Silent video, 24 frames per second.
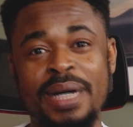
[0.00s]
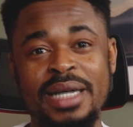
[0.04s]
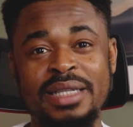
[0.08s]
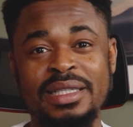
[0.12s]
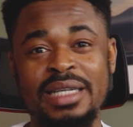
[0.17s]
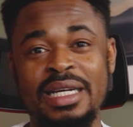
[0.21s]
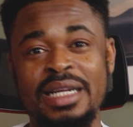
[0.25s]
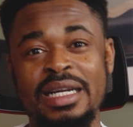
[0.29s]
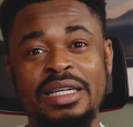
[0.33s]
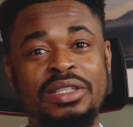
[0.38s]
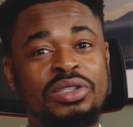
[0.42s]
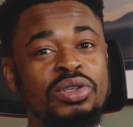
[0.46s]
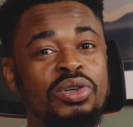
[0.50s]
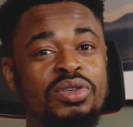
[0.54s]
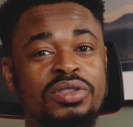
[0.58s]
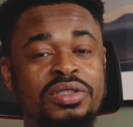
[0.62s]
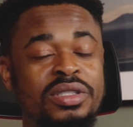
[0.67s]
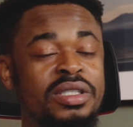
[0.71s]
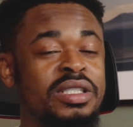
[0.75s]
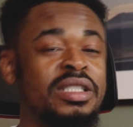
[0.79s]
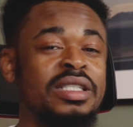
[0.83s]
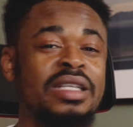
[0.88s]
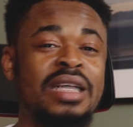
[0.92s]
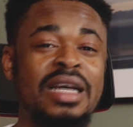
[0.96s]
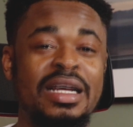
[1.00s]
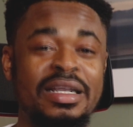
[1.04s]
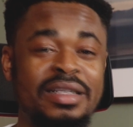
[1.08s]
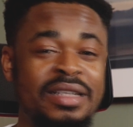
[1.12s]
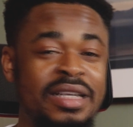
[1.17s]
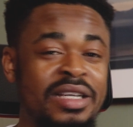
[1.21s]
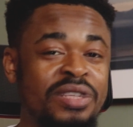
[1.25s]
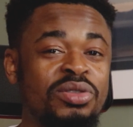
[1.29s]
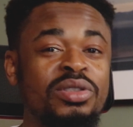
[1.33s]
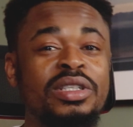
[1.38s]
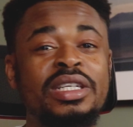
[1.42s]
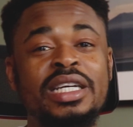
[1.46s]
a partner that does this,
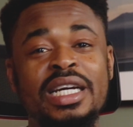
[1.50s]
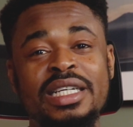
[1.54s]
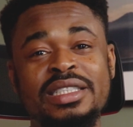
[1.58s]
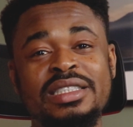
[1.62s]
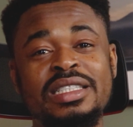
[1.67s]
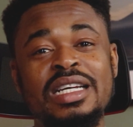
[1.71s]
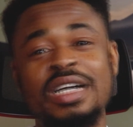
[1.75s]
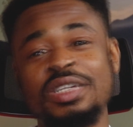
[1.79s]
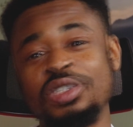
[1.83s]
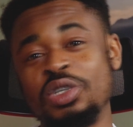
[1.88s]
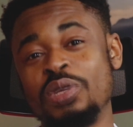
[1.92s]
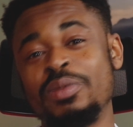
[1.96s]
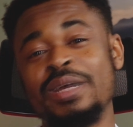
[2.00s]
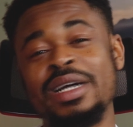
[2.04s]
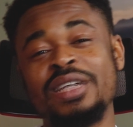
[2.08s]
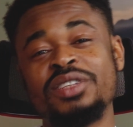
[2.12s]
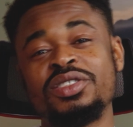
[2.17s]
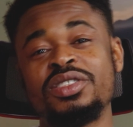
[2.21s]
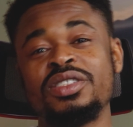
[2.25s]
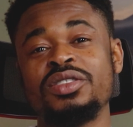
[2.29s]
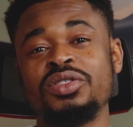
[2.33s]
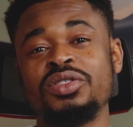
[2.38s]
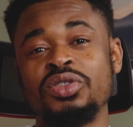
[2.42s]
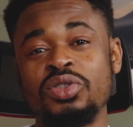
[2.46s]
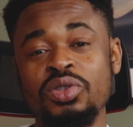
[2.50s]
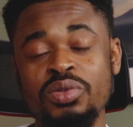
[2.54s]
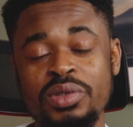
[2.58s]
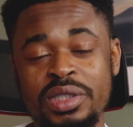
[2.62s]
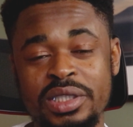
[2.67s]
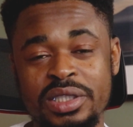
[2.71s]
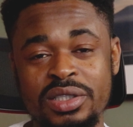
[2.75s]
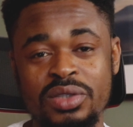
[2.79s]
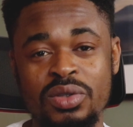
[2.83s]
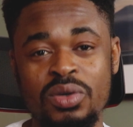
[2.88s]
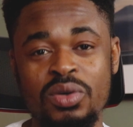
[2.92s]
and then you get that job and you still do it.